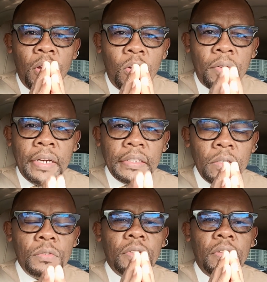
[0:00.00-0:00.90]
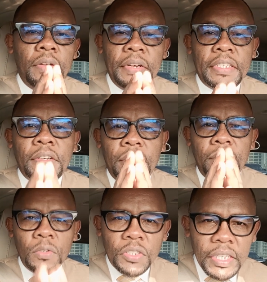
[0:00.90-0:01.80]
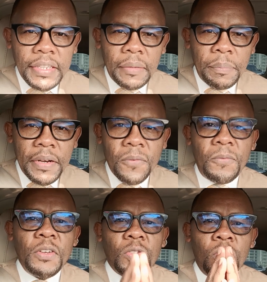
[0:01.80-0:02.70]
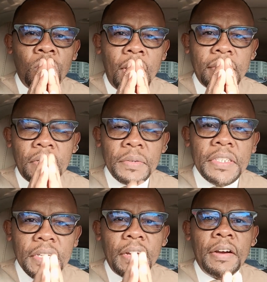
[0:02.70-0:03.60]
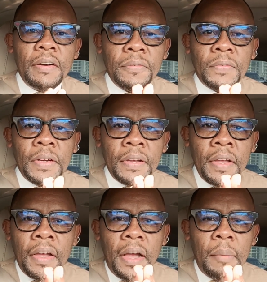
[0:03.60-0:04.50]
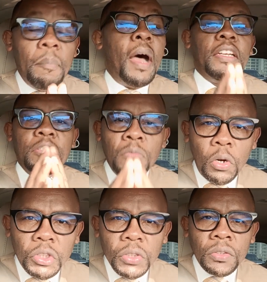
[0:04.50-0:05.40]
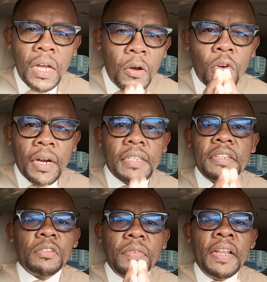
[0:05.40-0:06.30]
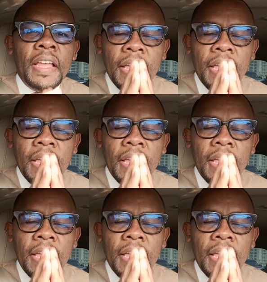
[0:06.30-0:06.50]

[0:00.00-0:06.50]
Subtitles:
or at a risk of losing their benefit, or at a risk of a demotion, or at a risk of it.